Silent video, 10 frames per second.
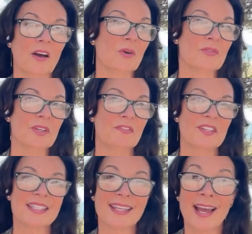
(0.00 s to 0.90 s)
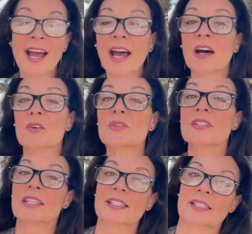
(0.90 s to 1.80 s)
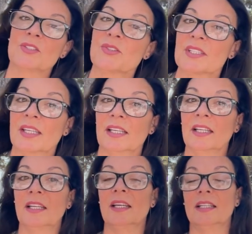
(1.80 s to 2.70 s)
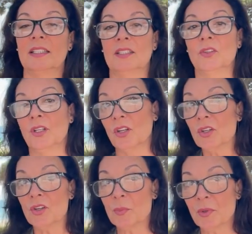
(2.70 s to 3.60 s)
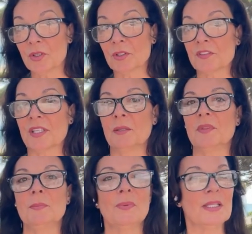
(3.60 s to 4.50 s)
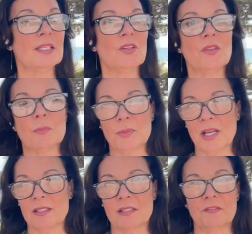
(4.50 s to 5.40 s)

However, if it's a house, they tend to sell on a longer period of time, depending on the price.